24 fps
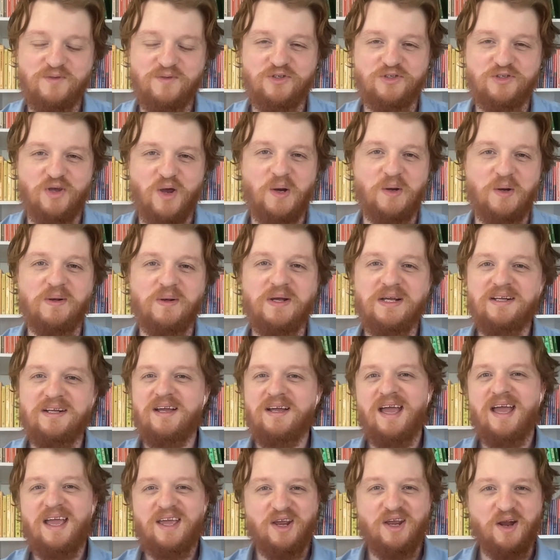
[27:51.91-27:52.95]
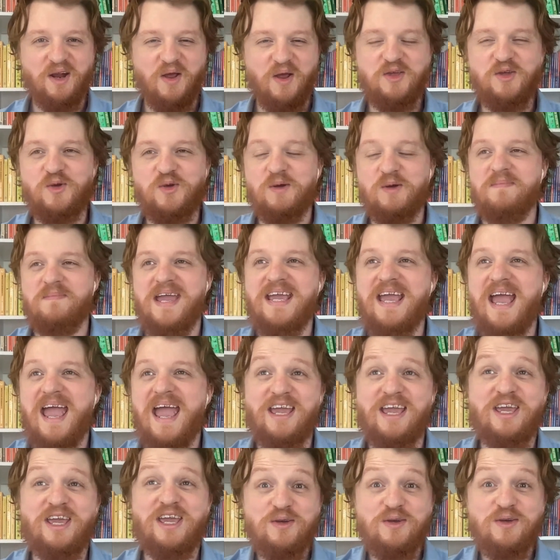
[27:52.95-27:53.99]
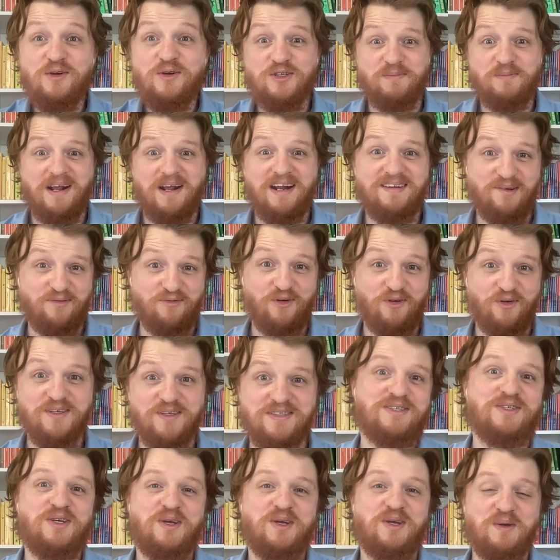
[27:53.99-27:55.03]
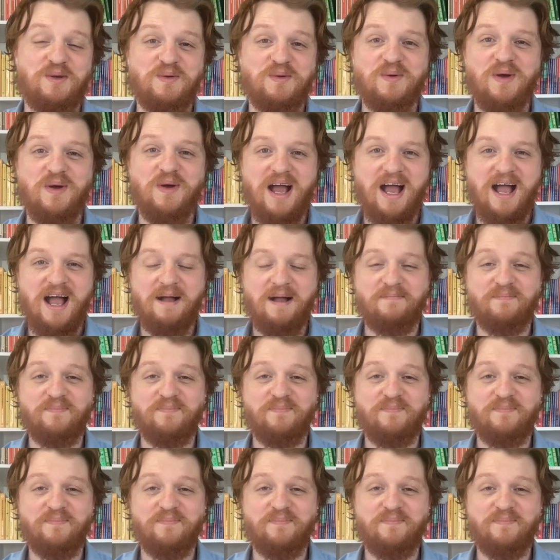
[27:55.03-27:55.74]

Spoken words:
So you can make a huge amount of difference to